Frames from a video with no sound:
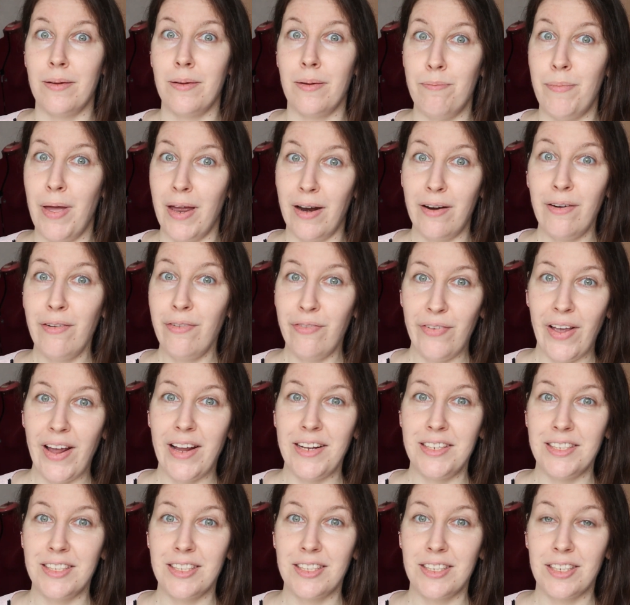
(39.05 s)

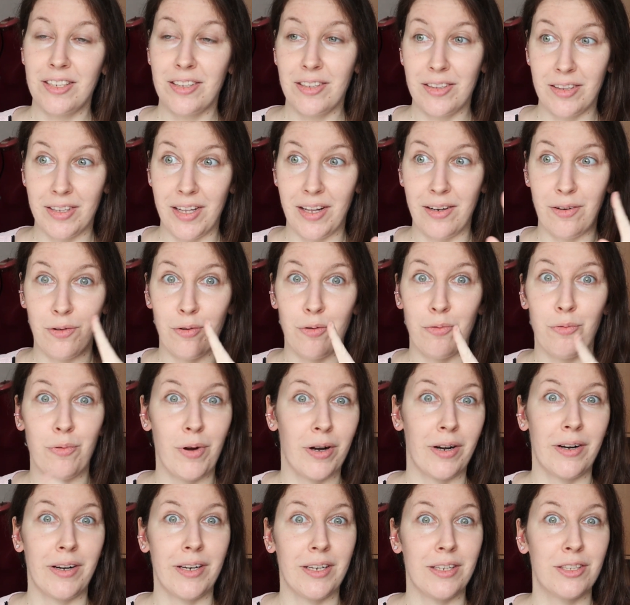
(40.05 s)
barefaced than
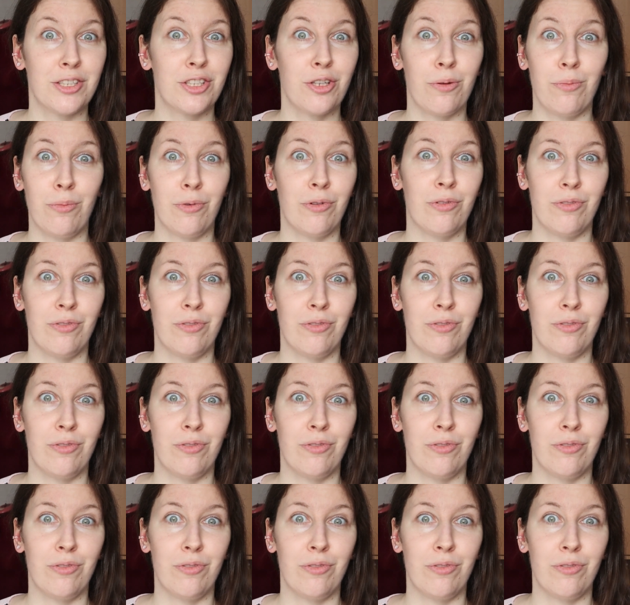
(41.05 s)
wearing some